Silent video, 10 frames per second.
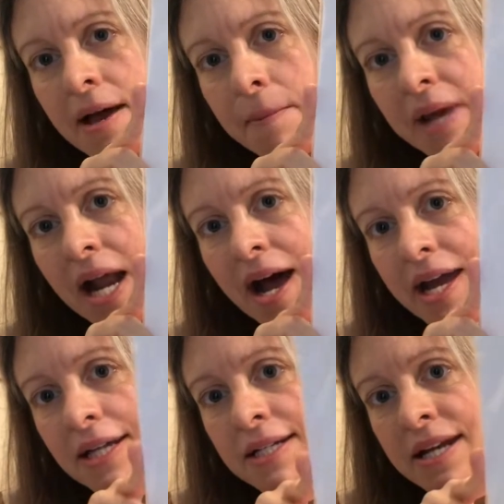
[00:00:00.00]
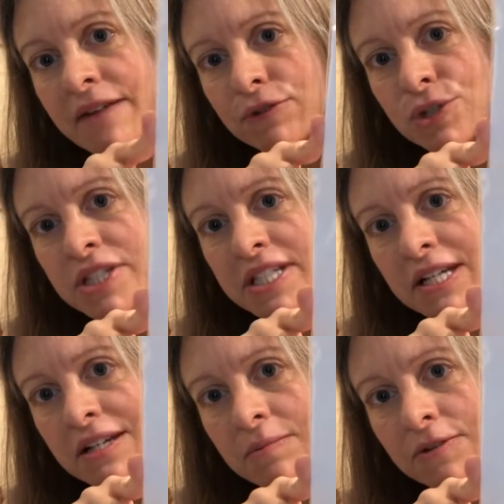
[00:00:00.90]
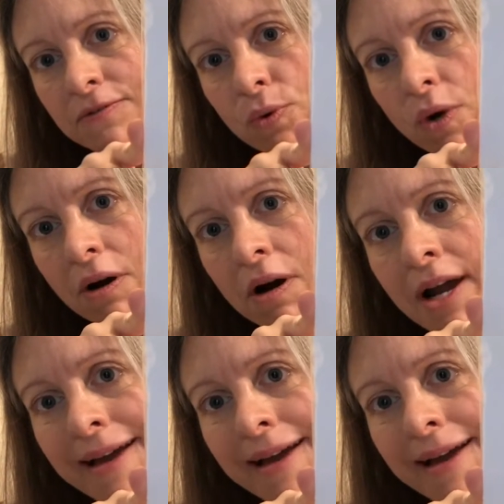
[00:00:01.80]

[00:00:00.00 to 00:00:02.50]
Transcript: but I had never seen it before,